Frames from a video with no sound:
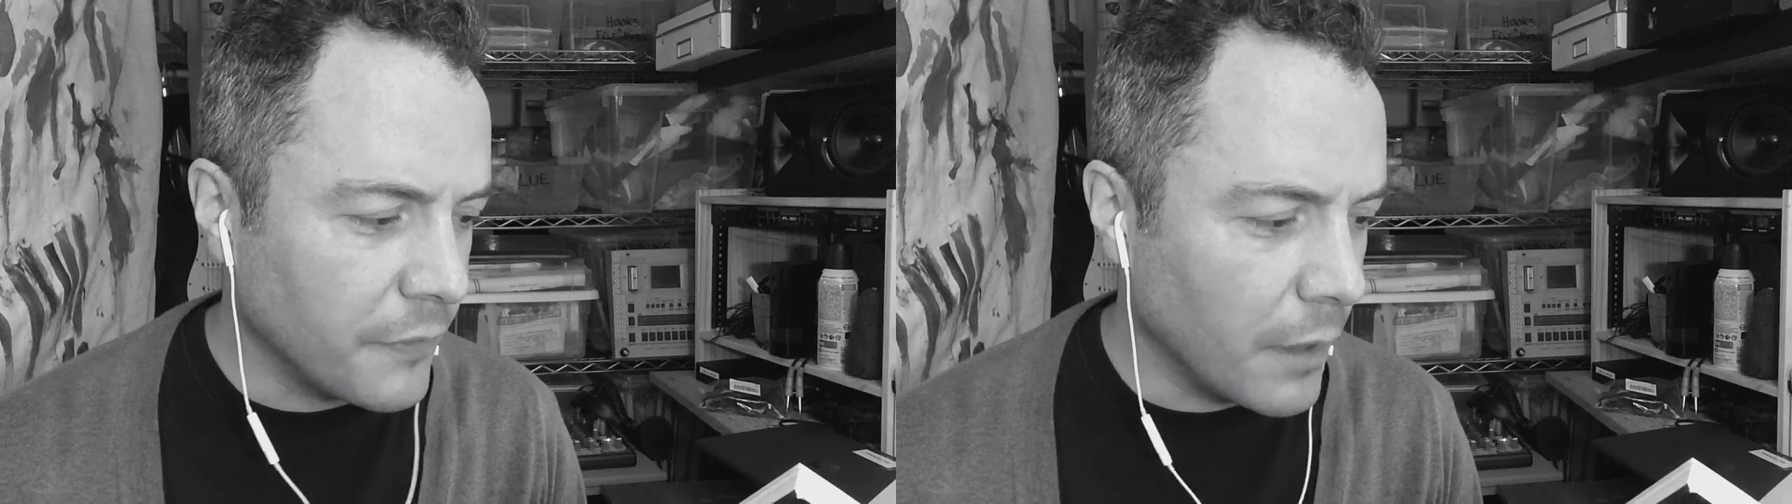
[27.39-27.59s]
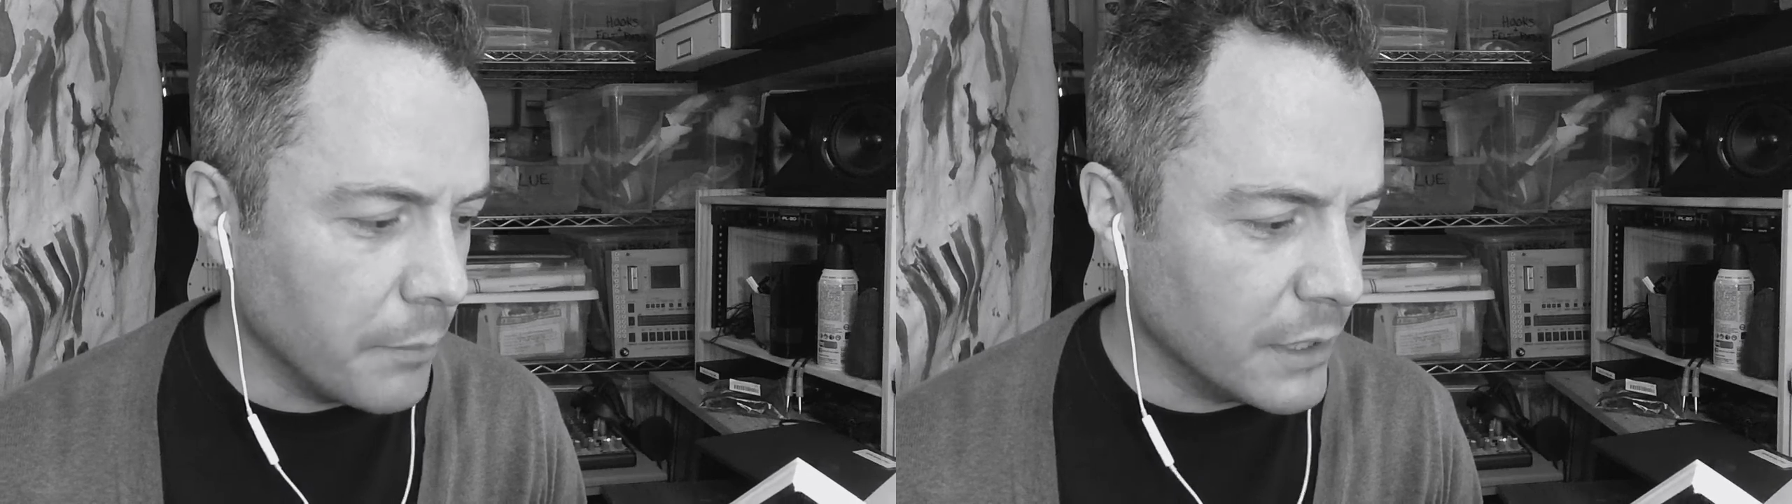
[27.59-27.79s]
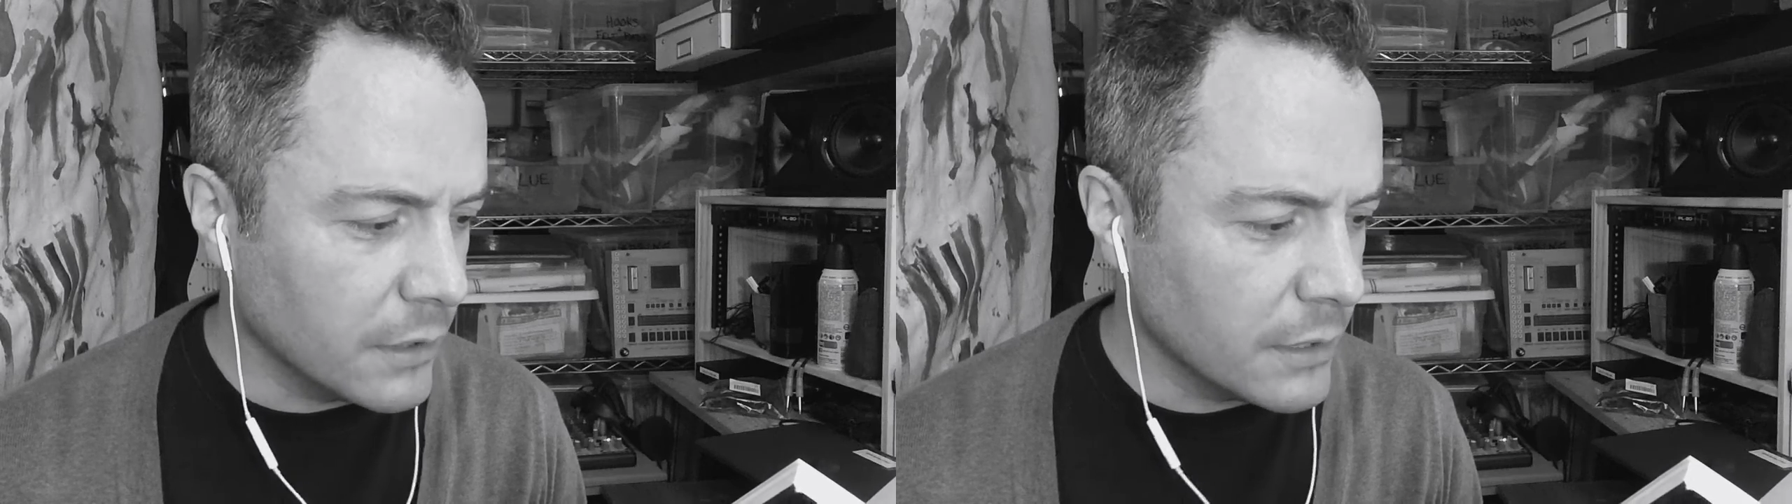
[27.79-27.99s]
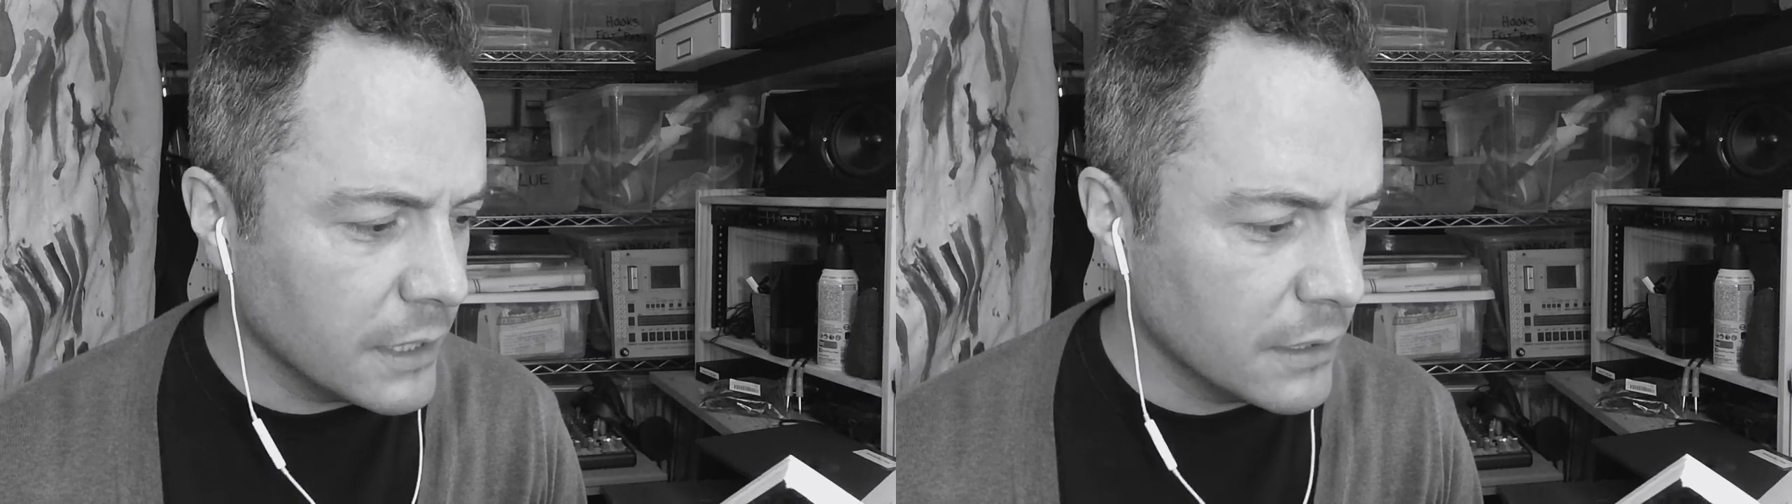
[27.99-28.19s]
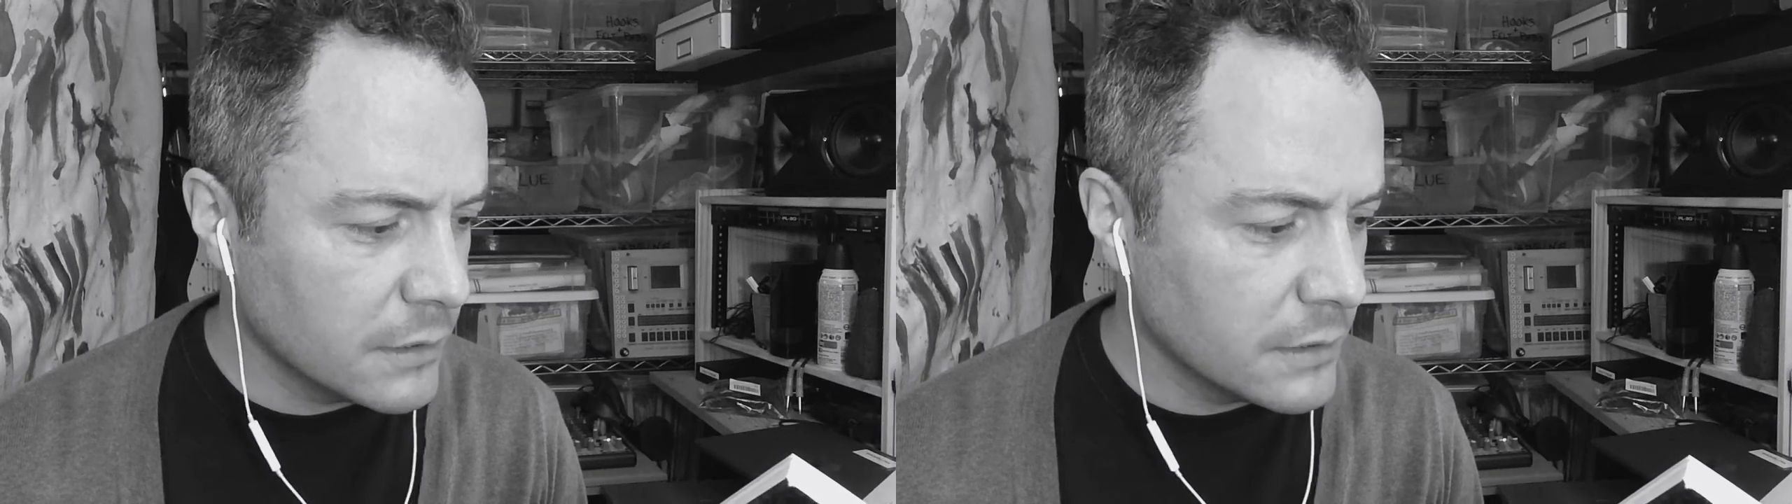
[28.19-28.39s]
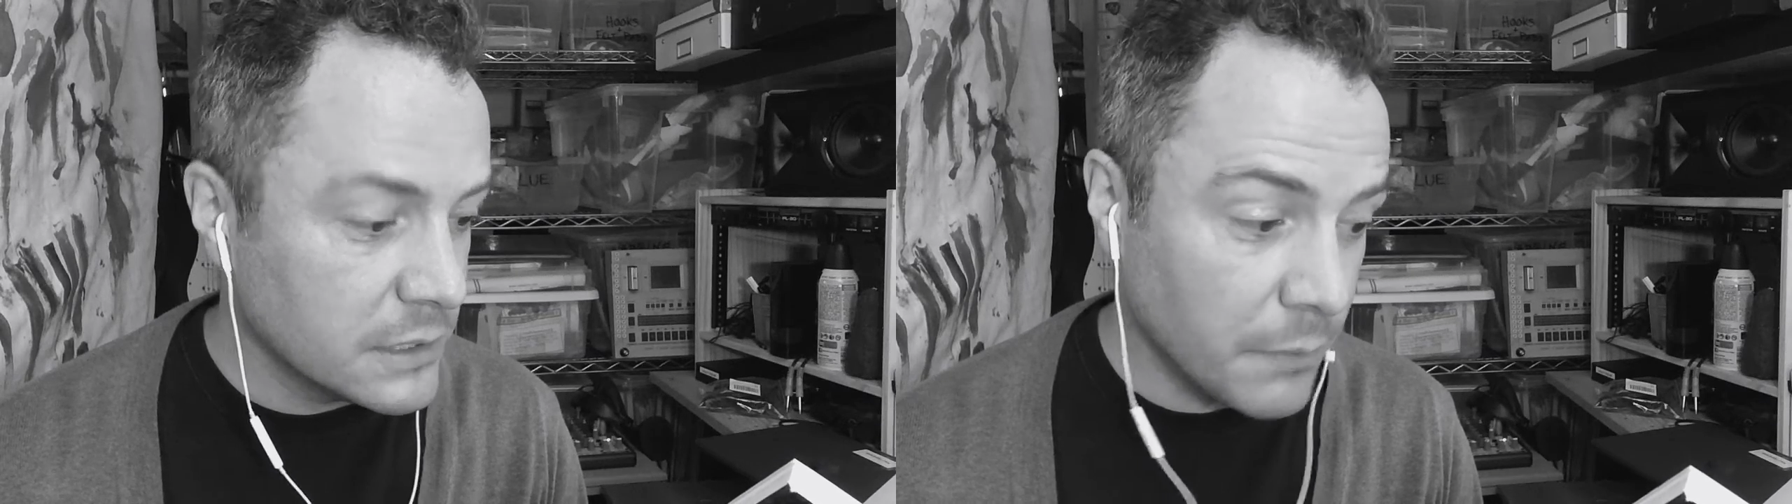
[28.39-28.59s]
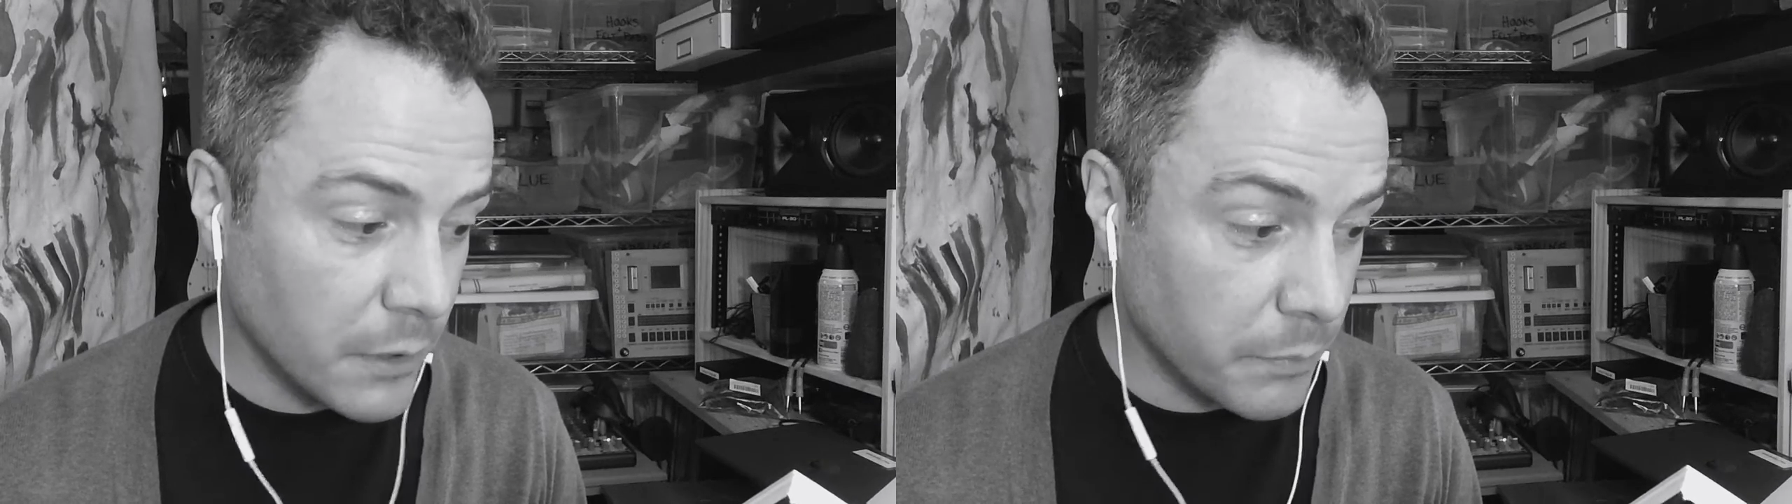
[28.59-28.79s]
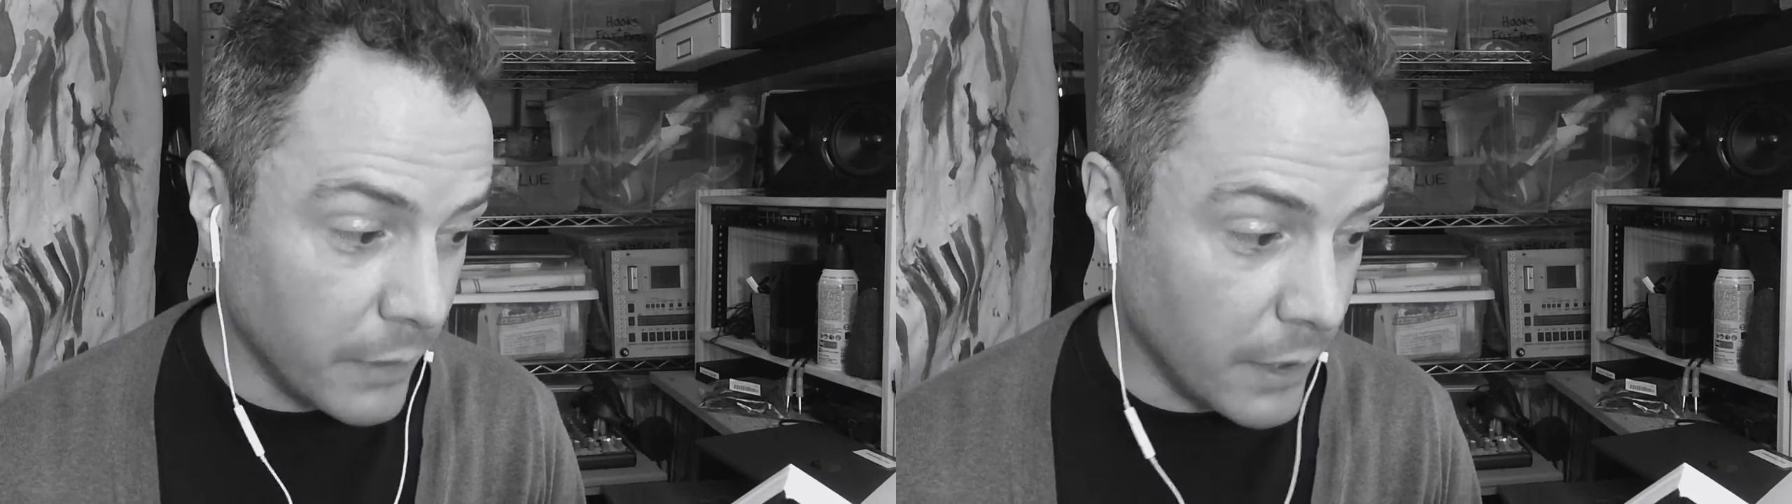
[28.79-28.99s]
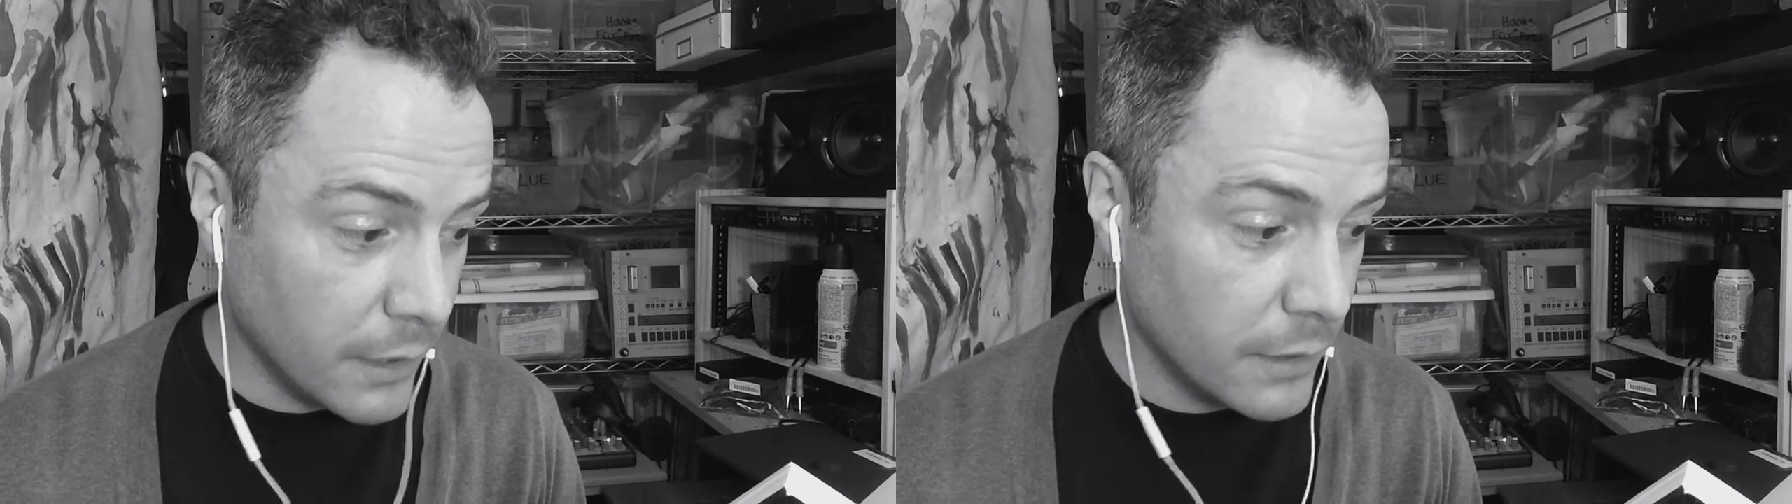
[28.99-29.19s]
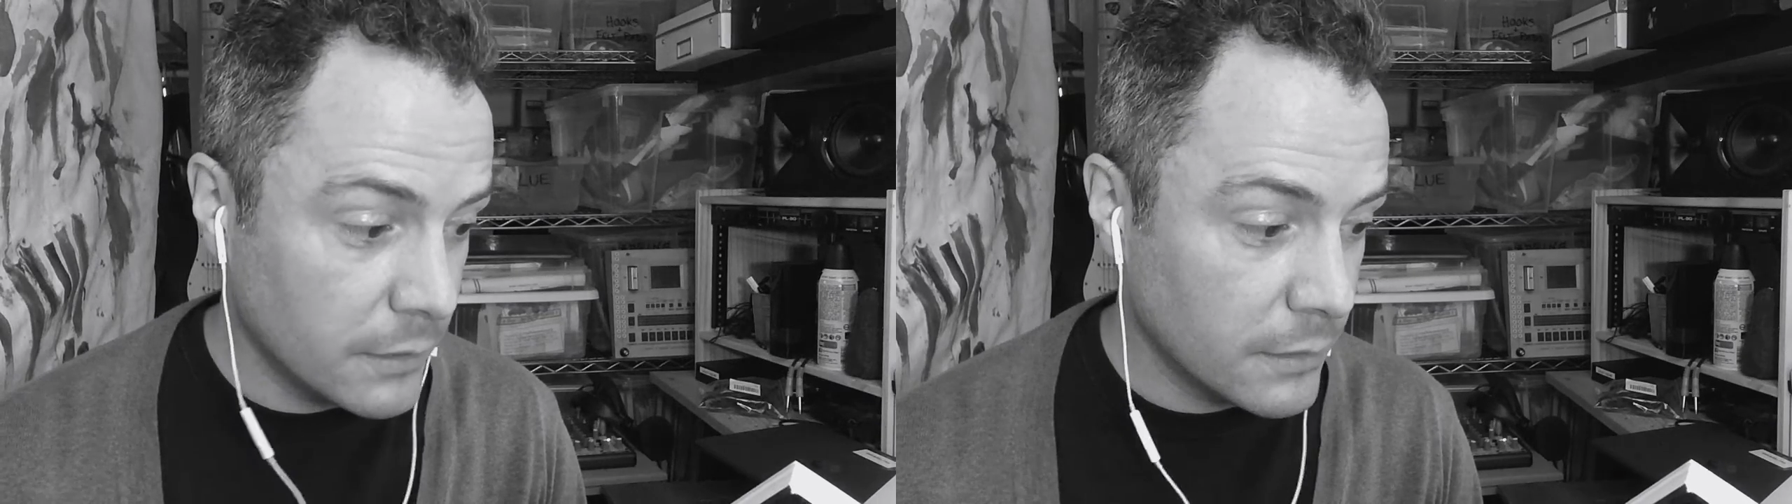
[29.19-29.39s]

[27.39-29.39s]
thought bitterly. Smart Bod.